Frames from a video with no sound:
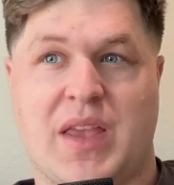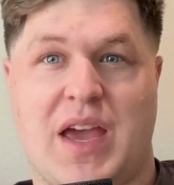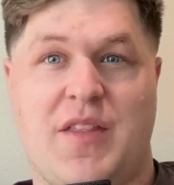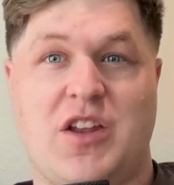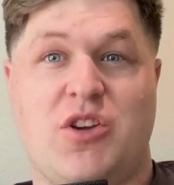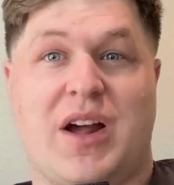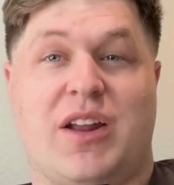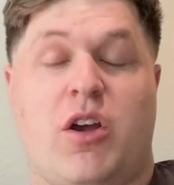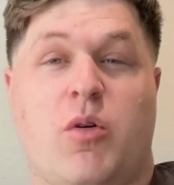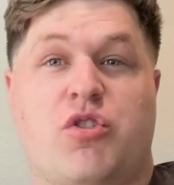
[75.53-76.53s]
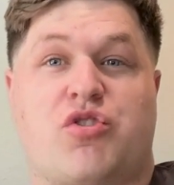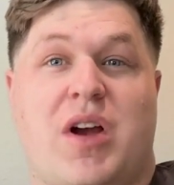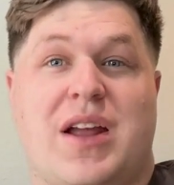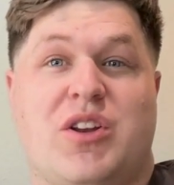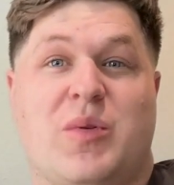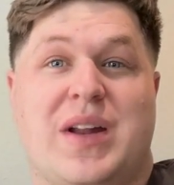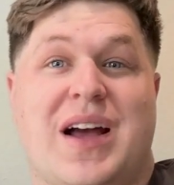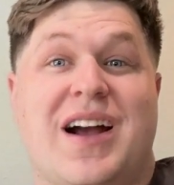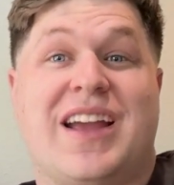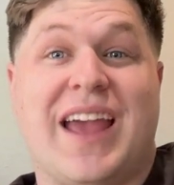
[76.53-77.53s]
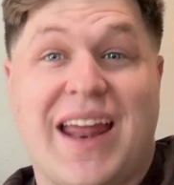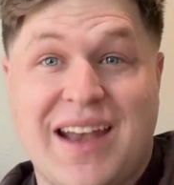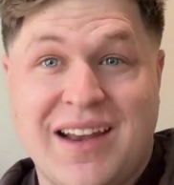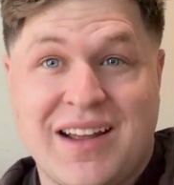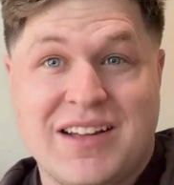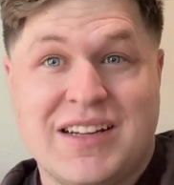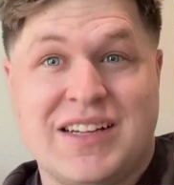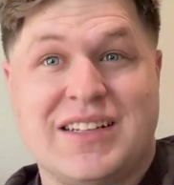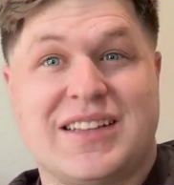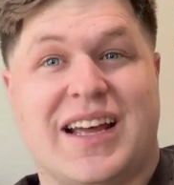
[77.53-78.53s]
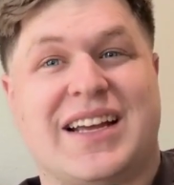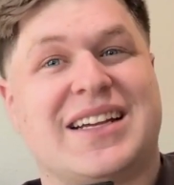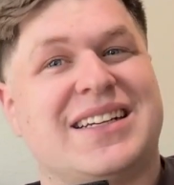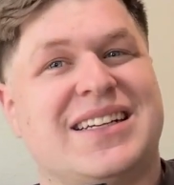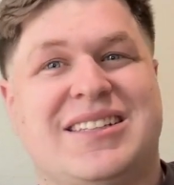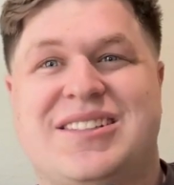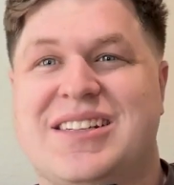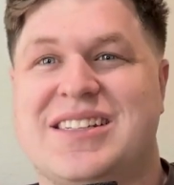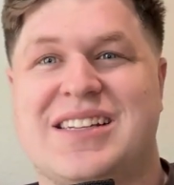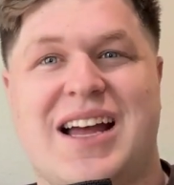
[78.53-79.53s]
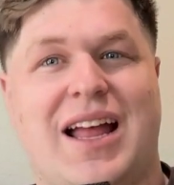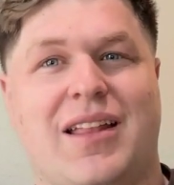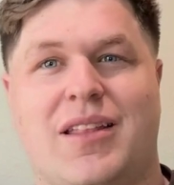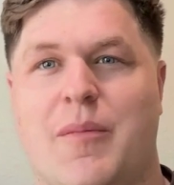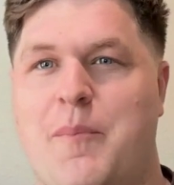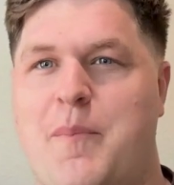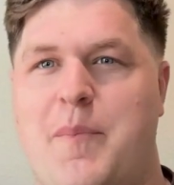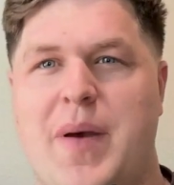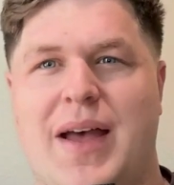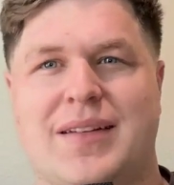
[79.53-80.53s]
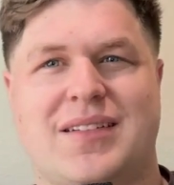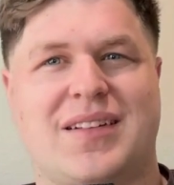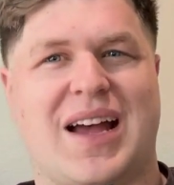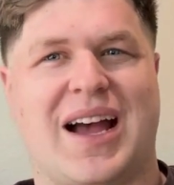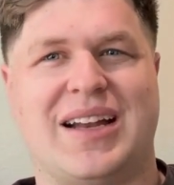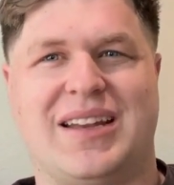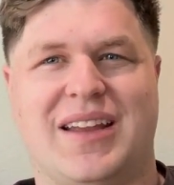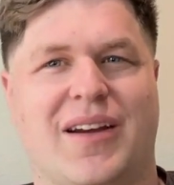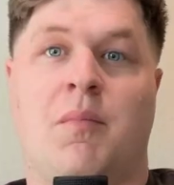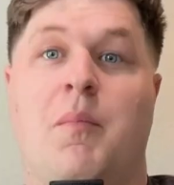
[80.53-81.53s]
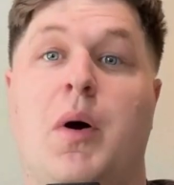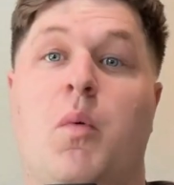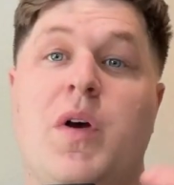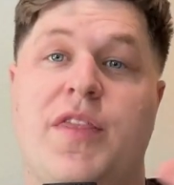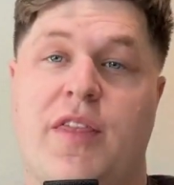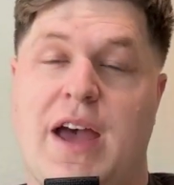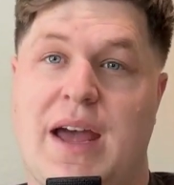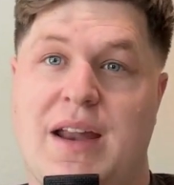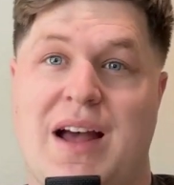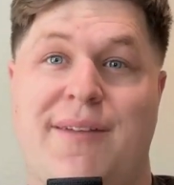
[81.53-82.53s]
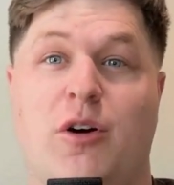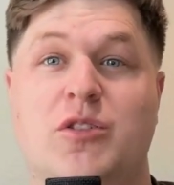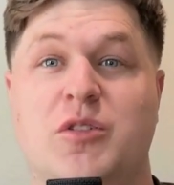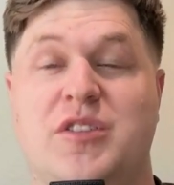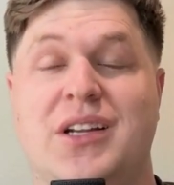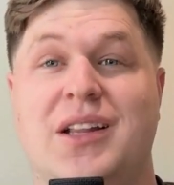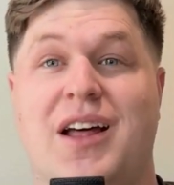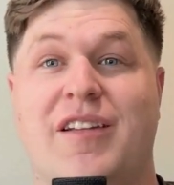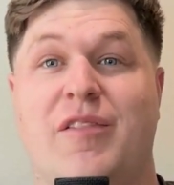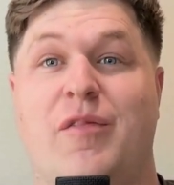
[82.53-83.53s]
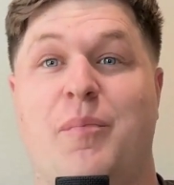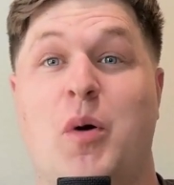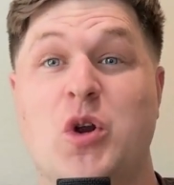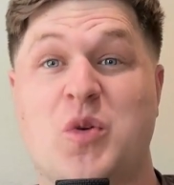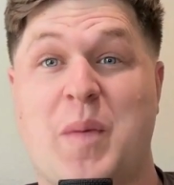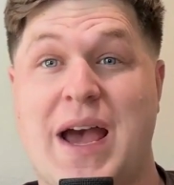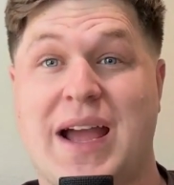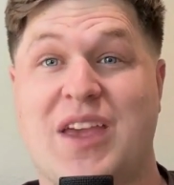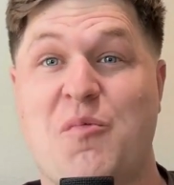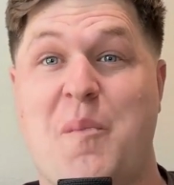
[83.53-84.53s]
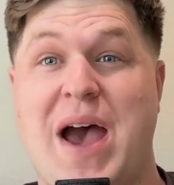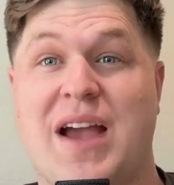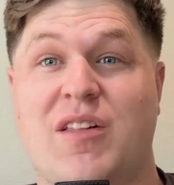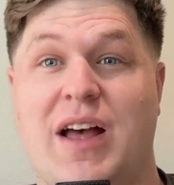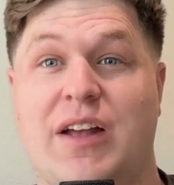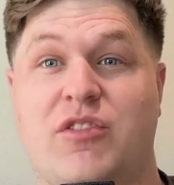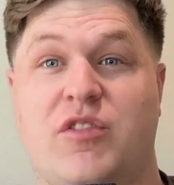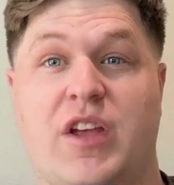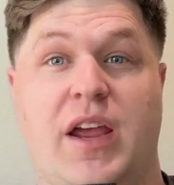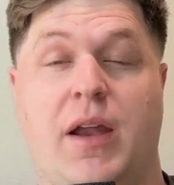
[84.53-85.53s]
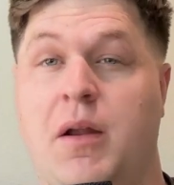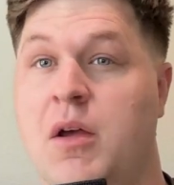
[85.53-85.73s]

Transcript: and then you got to go and try and do it again. Like, it's just not the best idea. But with that, I've also seen a lot of pushback and backlash saying,